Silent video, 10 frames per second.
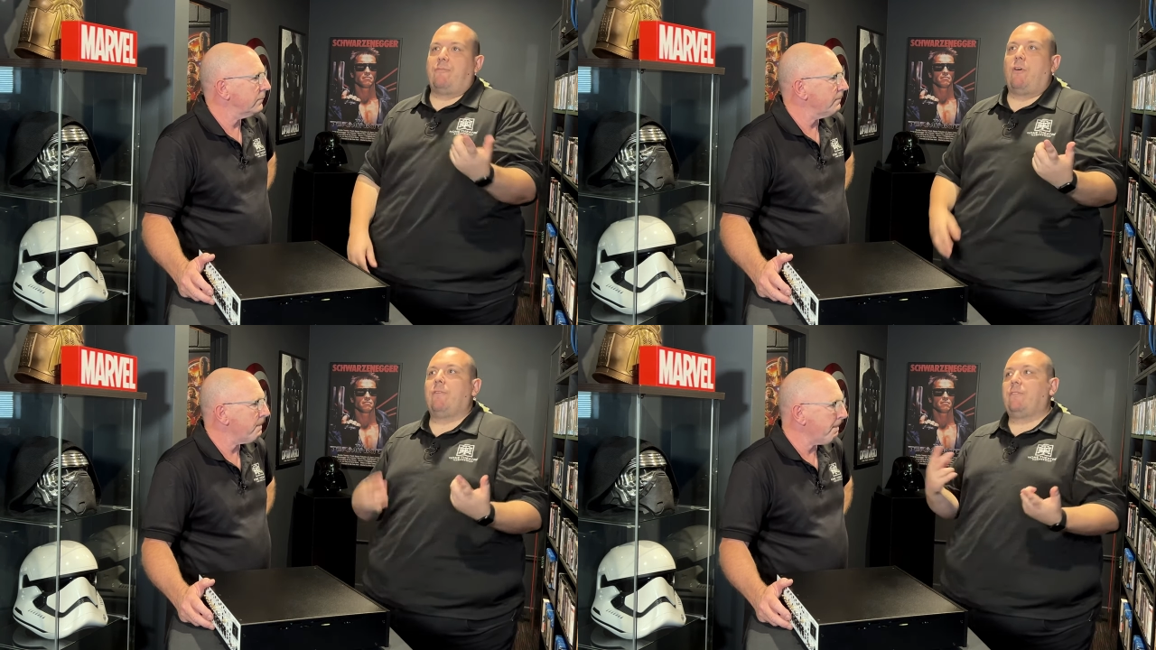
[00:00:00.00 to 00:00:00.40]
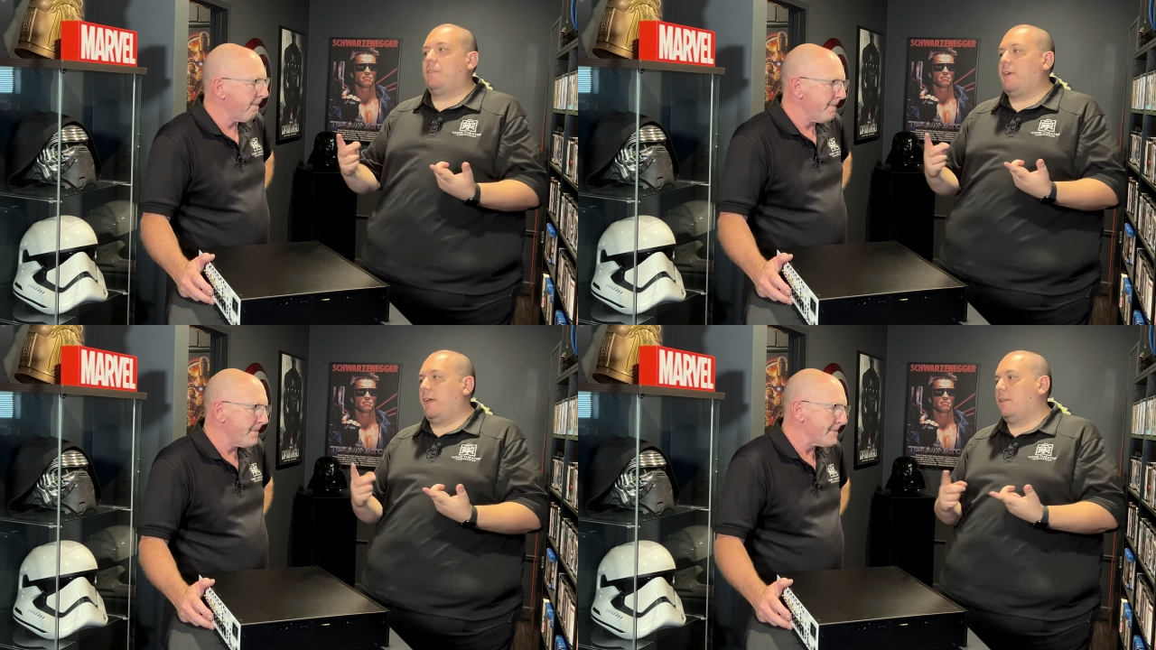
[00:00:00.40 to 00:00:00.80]
Speaker 1: the
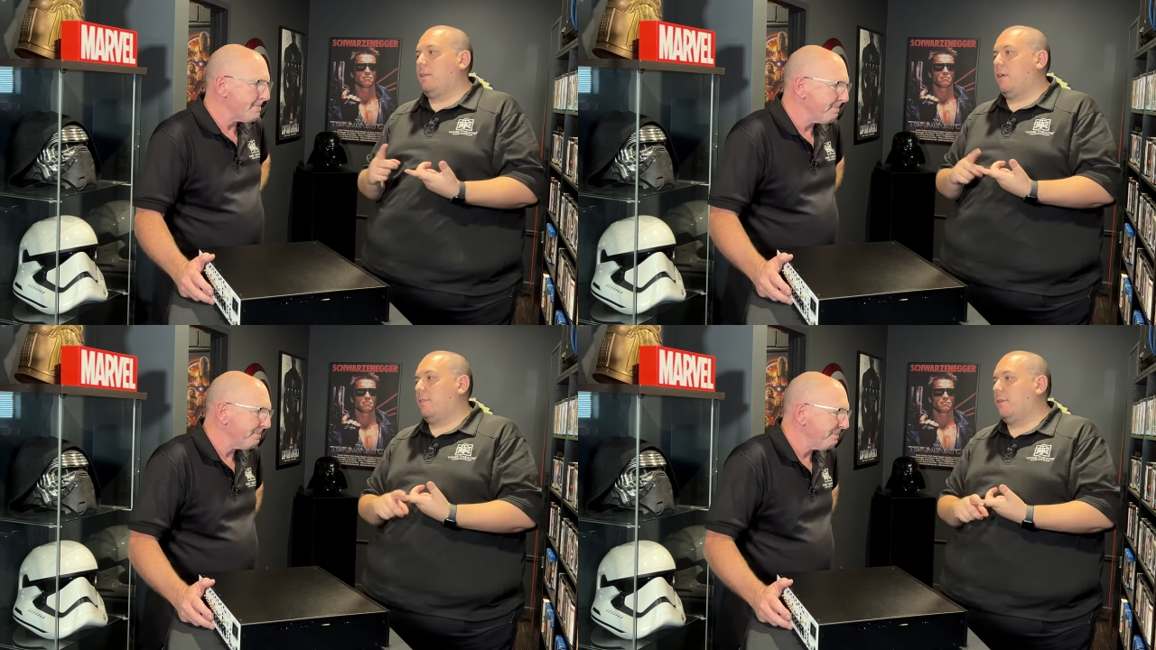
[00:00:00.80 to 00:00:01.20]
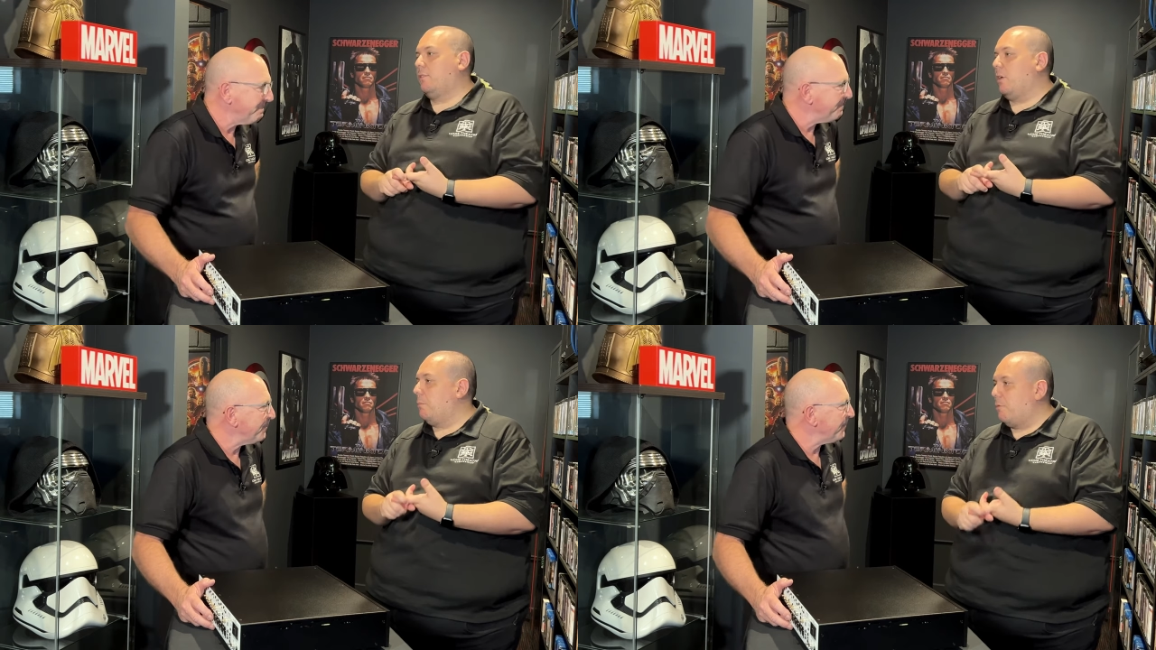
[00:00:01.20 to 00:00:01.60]
five to ten, uh,
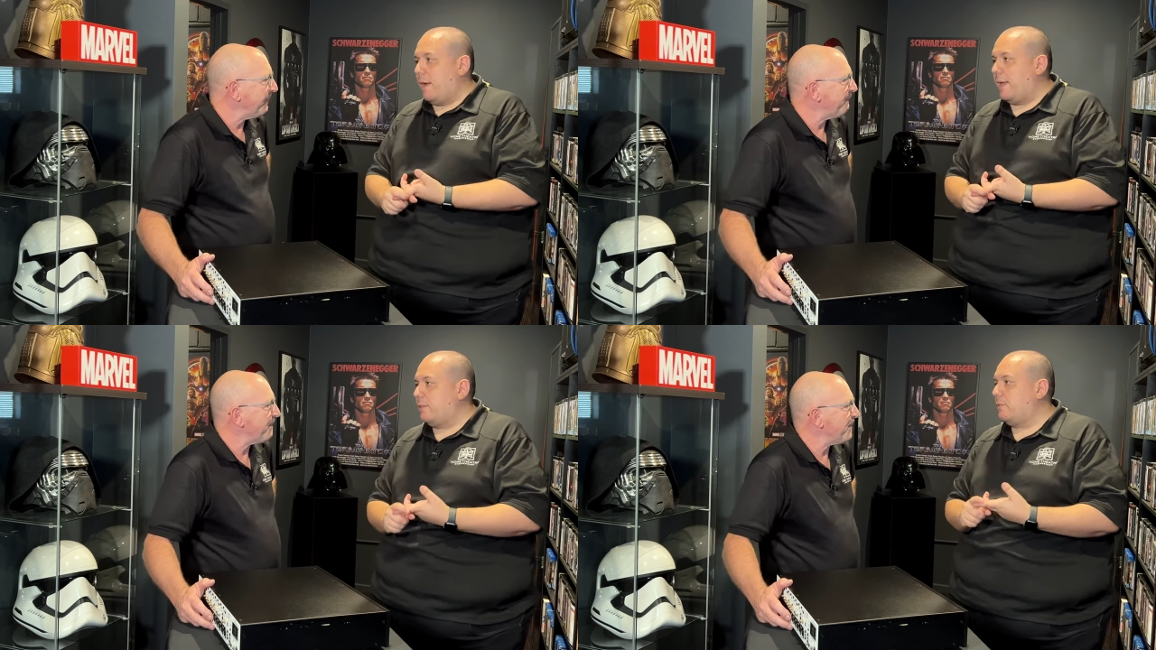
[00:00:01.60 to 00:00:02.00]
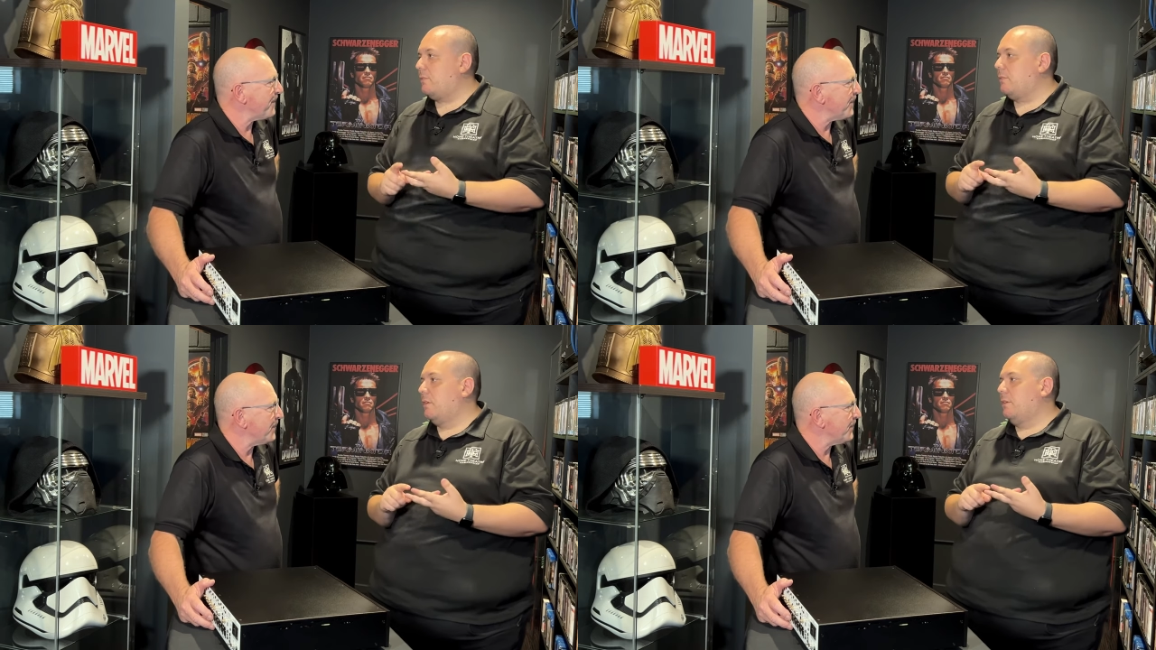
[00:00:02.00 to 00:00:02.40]
things like
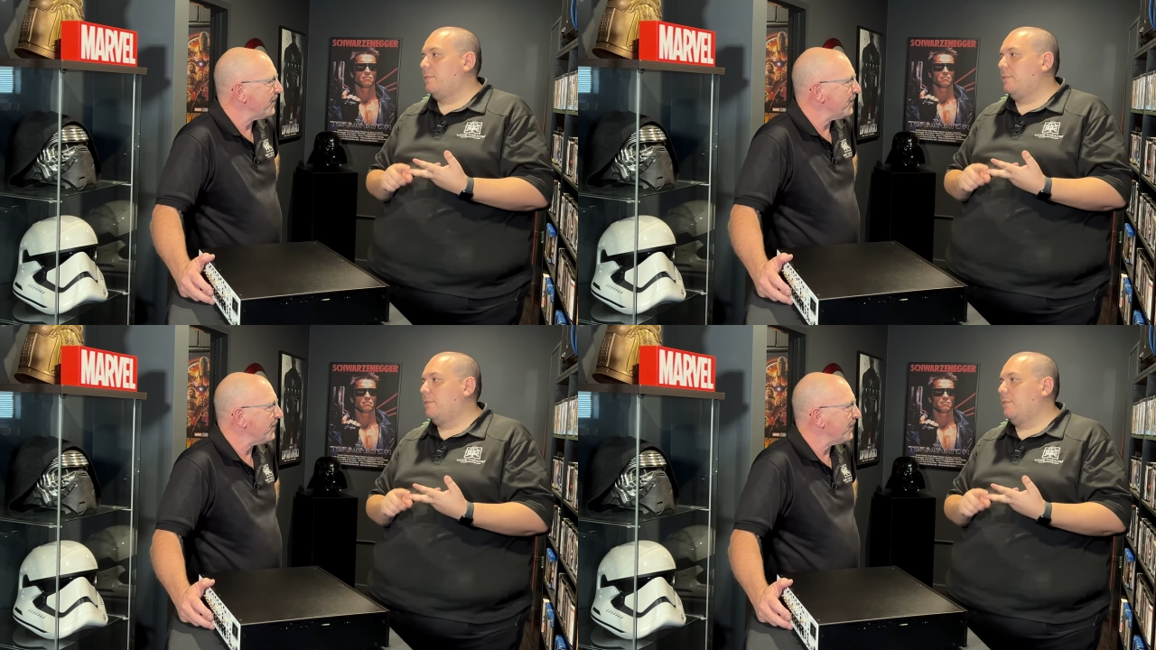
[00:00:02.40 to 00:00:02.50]
Marantz, mm.